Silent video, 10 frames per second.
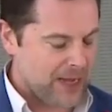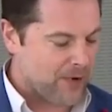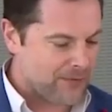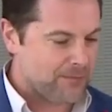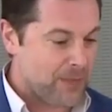
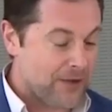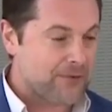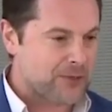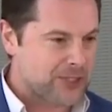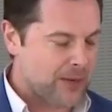My
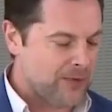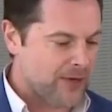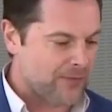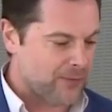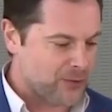first job in
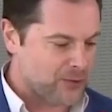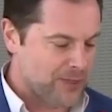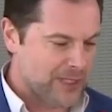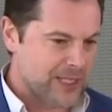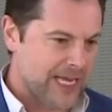the Air Force
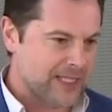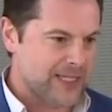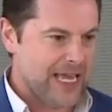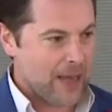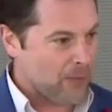was
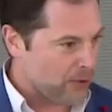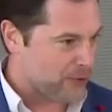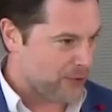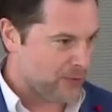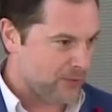as an ammo
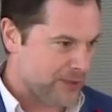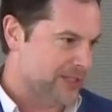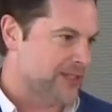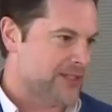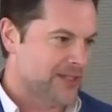troop, which
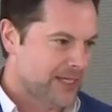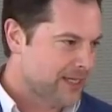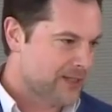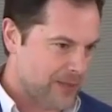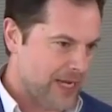is
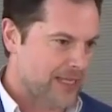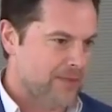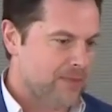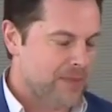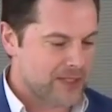some guy
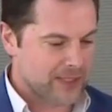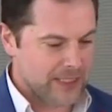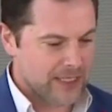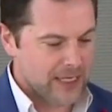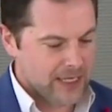that
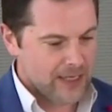basically